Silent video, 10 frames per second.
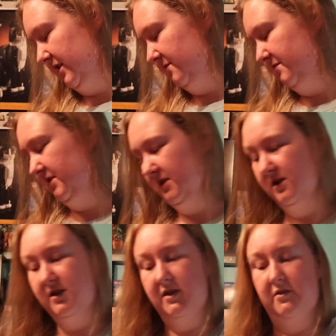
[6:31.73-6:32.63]
I mean,
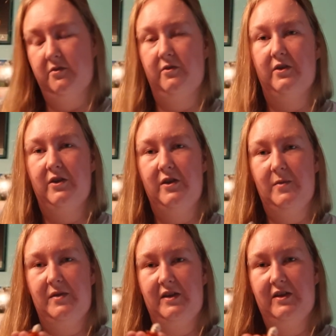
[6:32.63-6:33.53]
the little
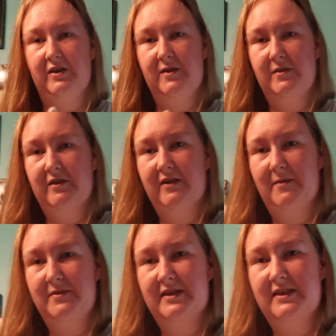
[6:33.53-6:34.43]
Kermit, Kermit
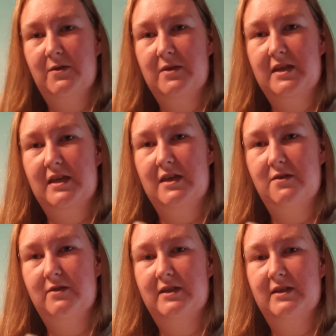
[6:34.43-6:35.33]
Crab is so
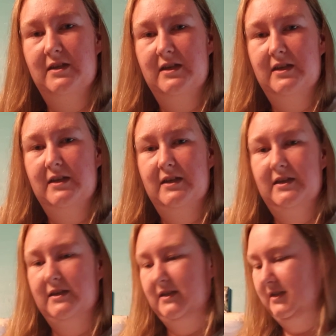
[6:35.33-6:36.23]
cute.
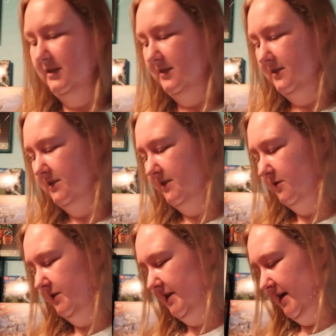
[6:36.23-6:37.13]
It is
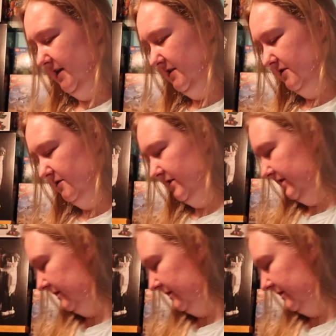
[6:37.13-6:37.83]
so tiny, though.